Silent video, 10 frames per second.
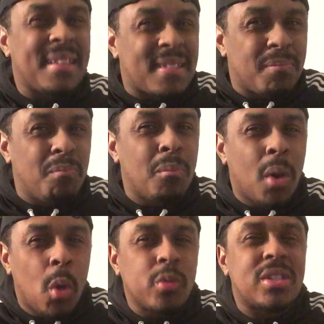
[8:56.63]

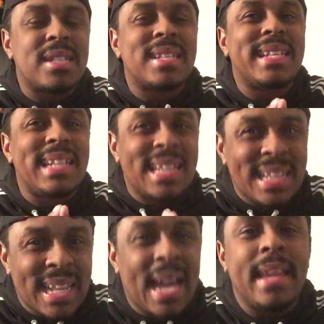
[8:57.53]
most
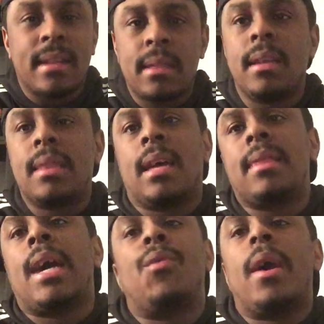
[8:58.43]
likely that
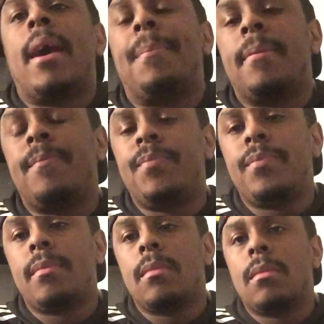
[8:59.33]
will happen.
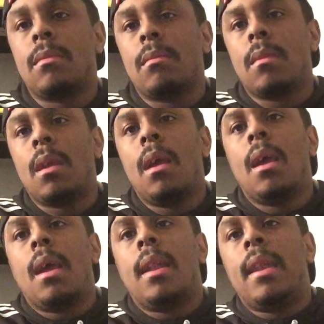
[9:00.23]

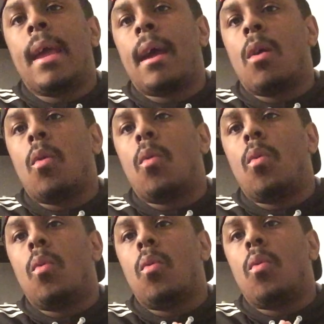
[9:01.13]
Now,
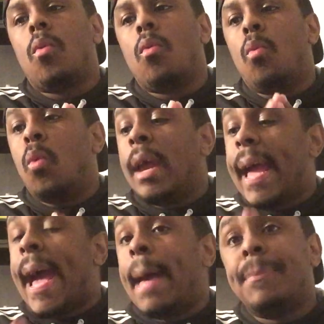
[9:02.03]
what
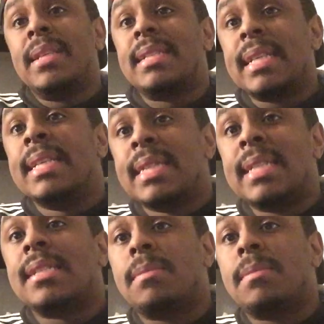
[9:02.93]
happens in this